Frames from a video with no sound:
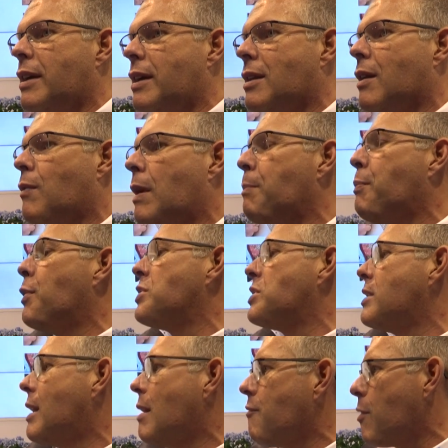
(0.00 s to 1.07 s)
later, one
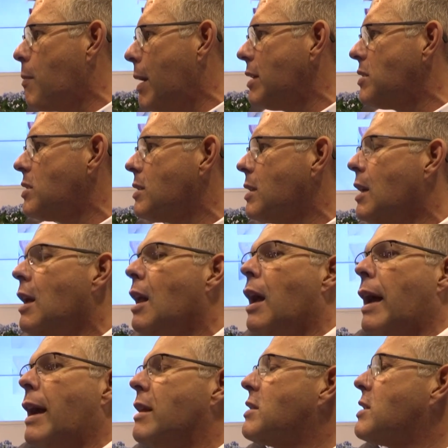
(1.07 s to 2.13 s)
person come from us
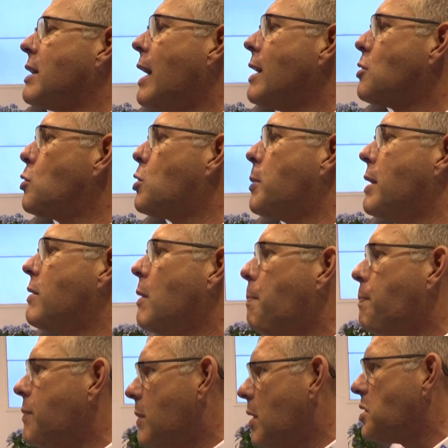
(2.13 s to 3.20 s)
and start to train
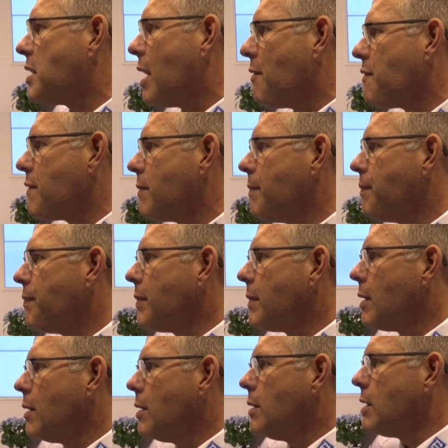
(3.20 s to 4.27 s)
the staff.
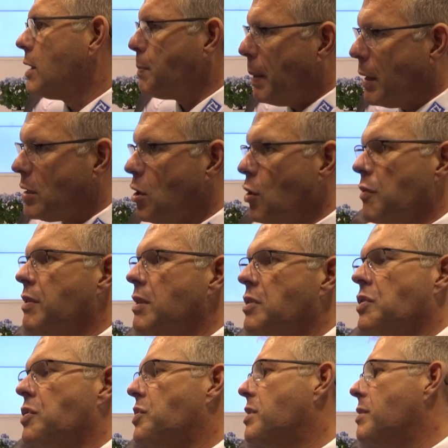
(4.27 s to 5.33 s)
Special on
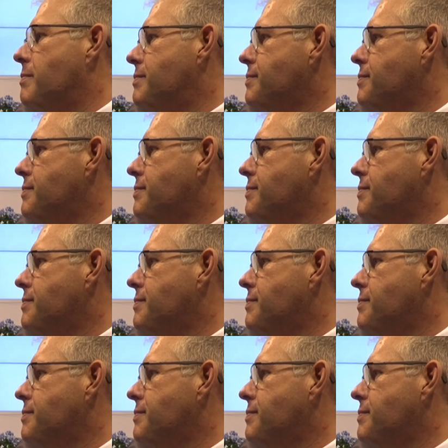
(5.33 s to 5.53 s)
this system.